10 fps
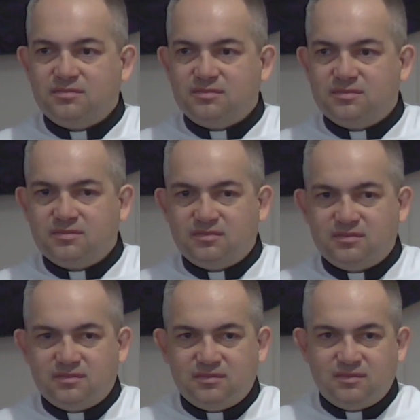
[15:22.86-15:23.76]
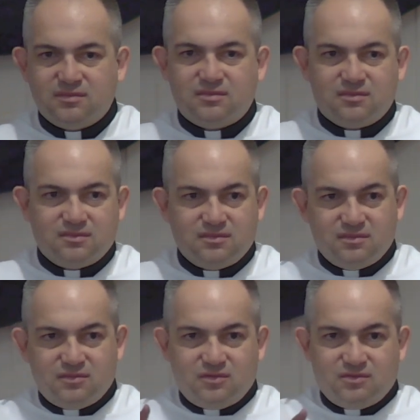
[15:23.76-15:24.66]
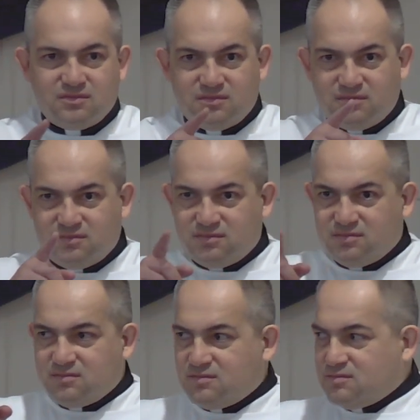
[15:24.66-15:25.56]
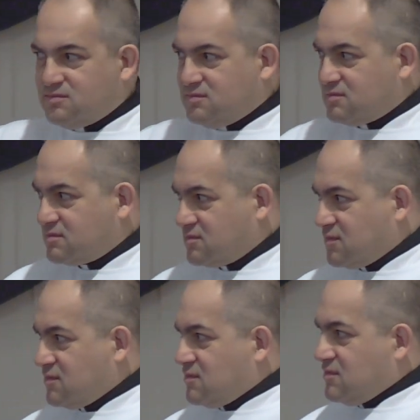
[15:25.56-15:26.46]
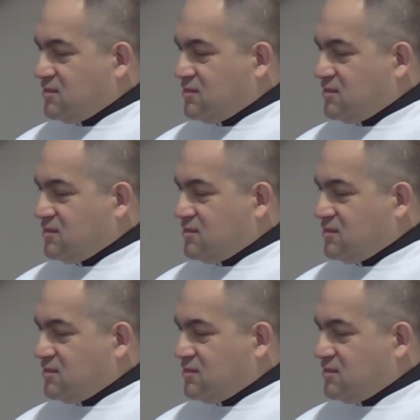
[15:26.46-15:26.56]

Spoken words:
No one is speaking in this clip.